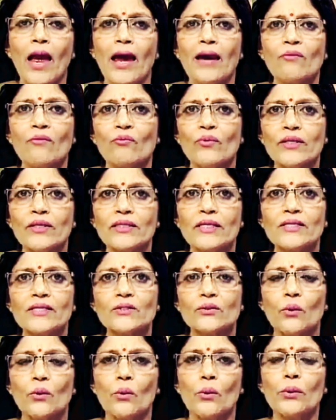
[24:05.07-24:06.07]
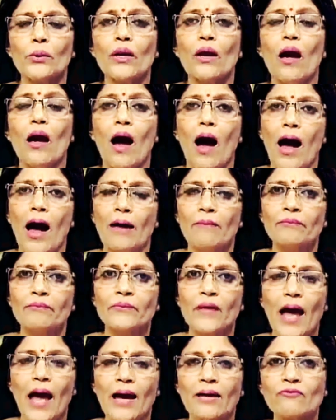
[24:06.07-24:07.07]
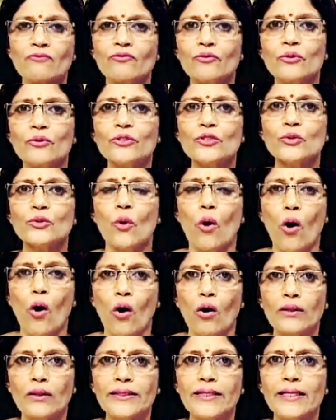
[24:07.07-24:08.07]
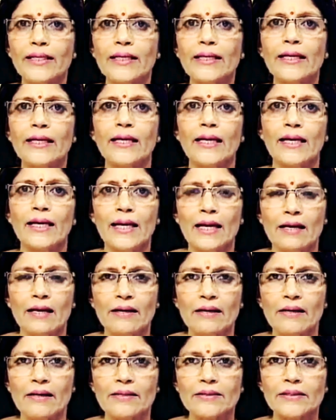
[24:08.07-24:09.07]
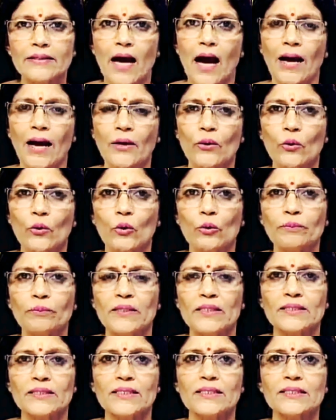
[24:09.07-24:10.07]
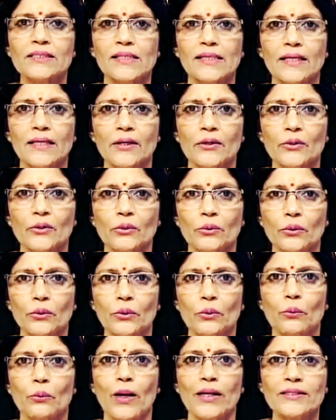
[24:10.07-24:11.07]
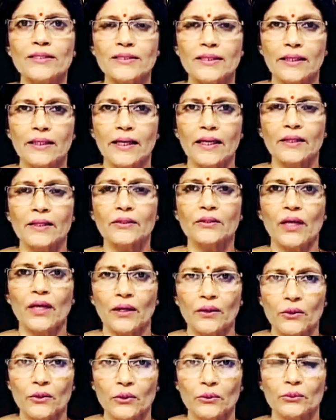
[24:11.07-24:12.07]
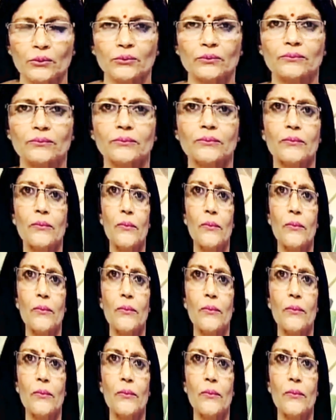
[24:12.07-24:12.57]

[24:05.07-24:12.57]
And with this note, I am thankful to all the learners. I hope this is clear to you. Once again, thank you.